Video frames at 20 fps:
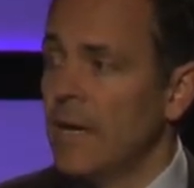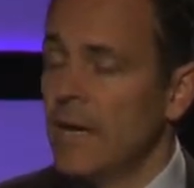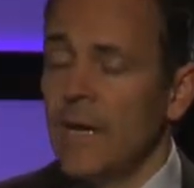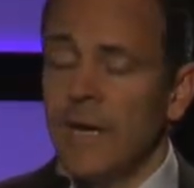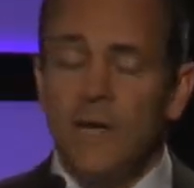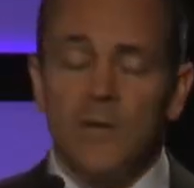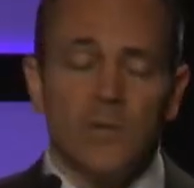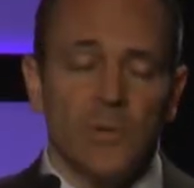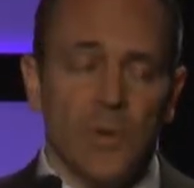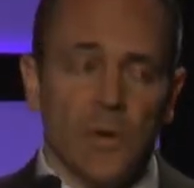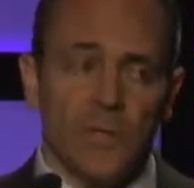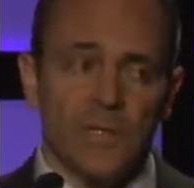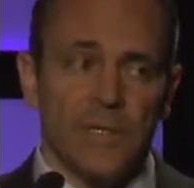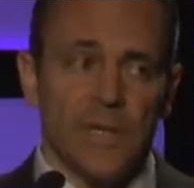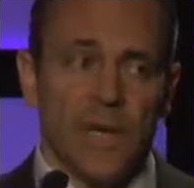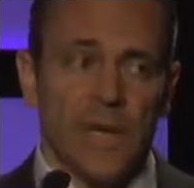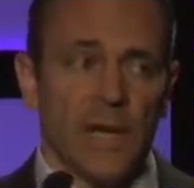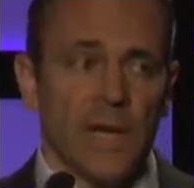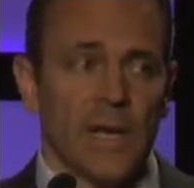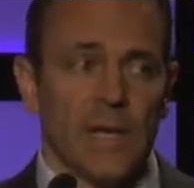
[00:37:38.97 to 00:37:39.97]
Here's what I'll
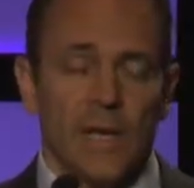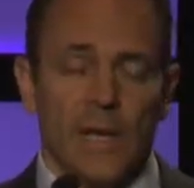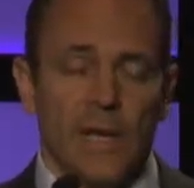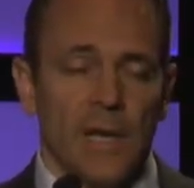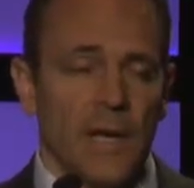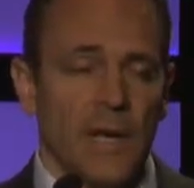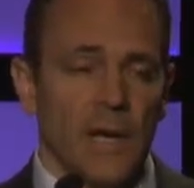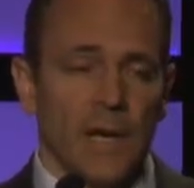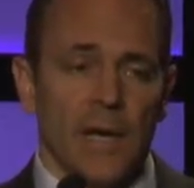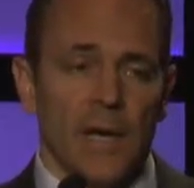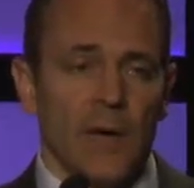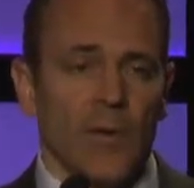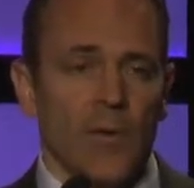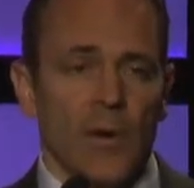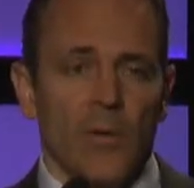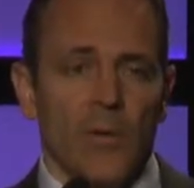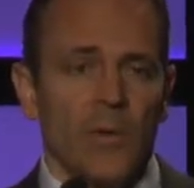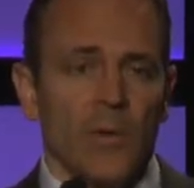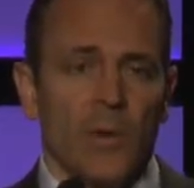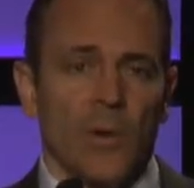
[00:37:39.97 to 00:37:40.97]
say, and I agree
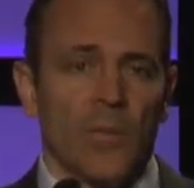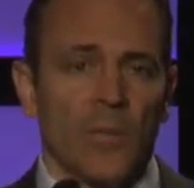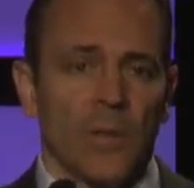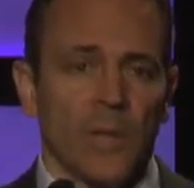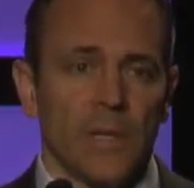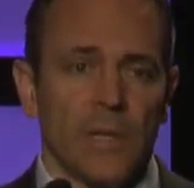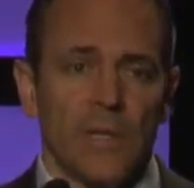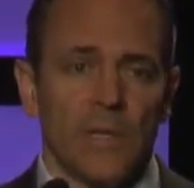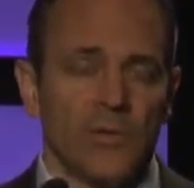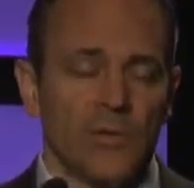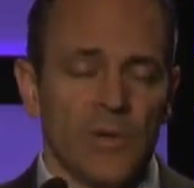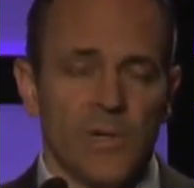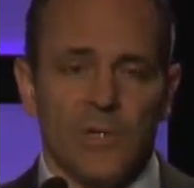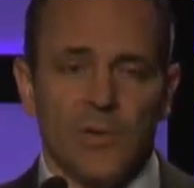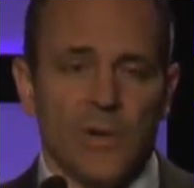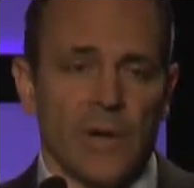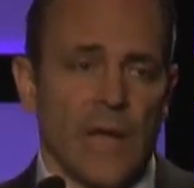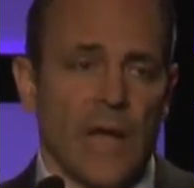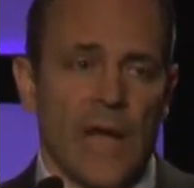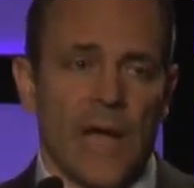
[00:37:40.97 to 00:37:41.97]
with you completely. Trees are
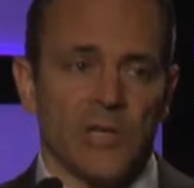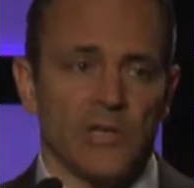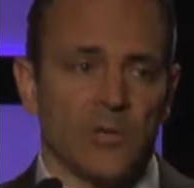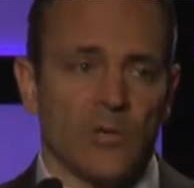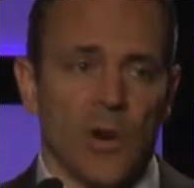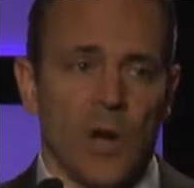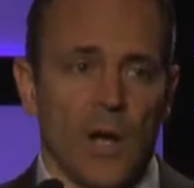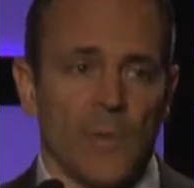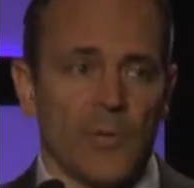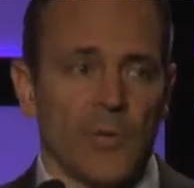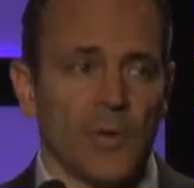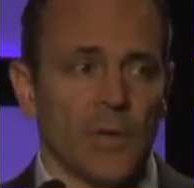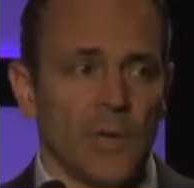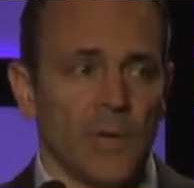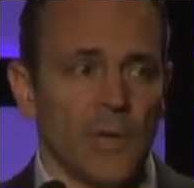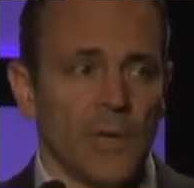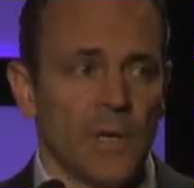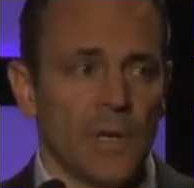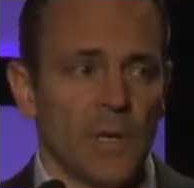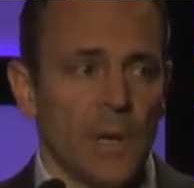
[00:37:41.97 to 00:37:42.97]
a cash crop.
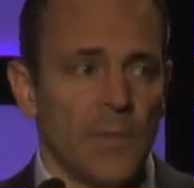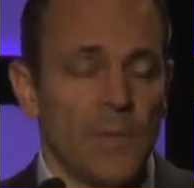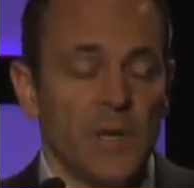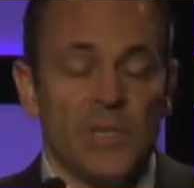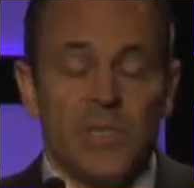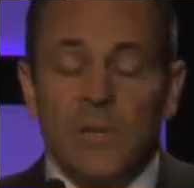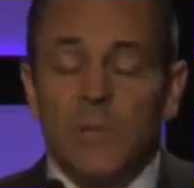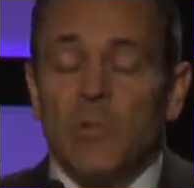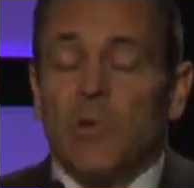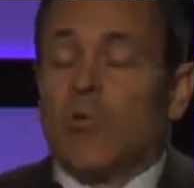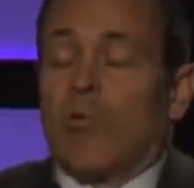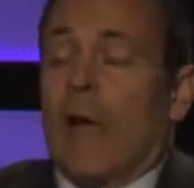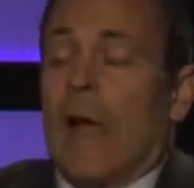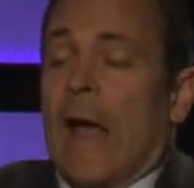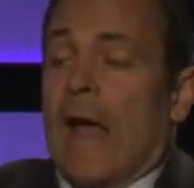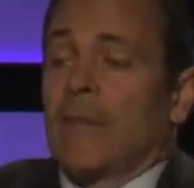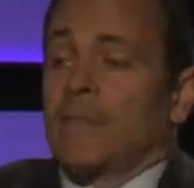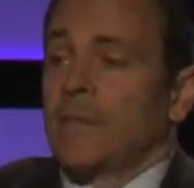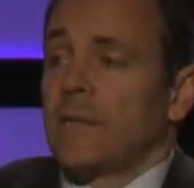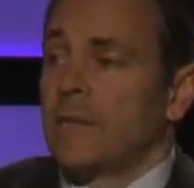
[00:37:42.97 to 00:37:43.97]
That may seem
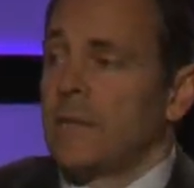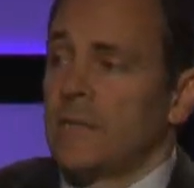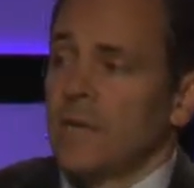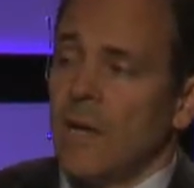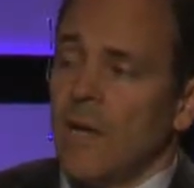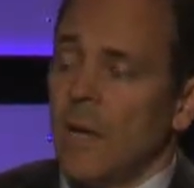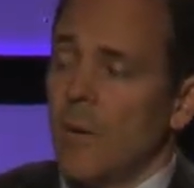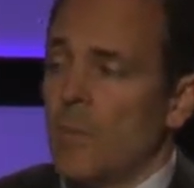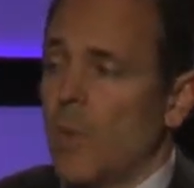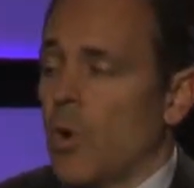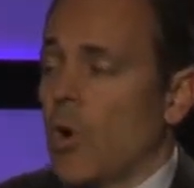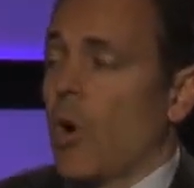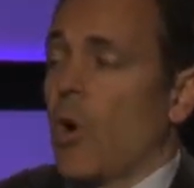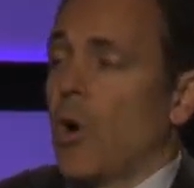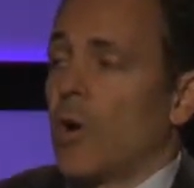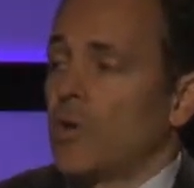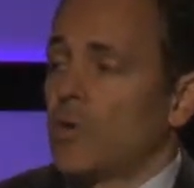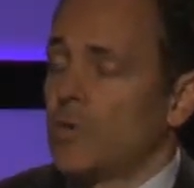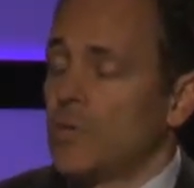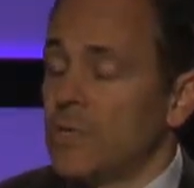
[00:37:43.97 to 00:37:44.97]
crass to some or
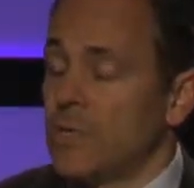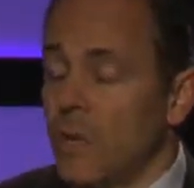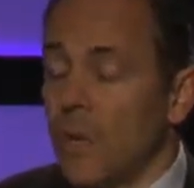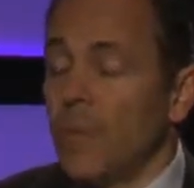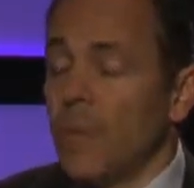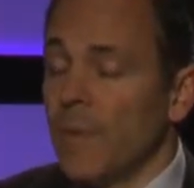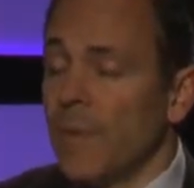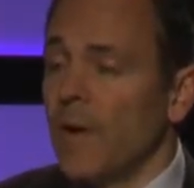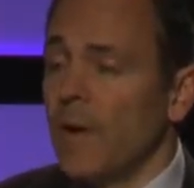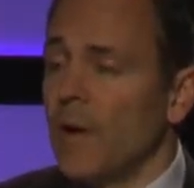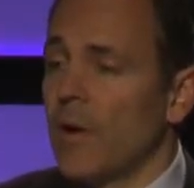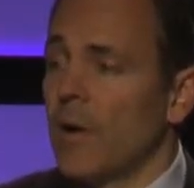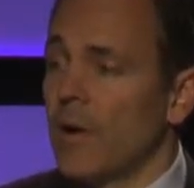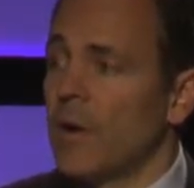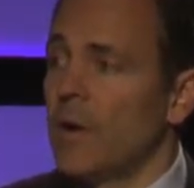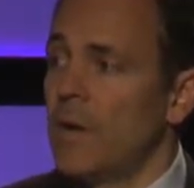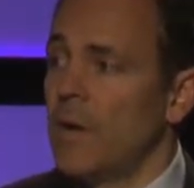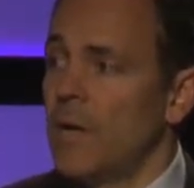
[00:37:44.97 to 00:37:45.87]
harsh to some, but they are.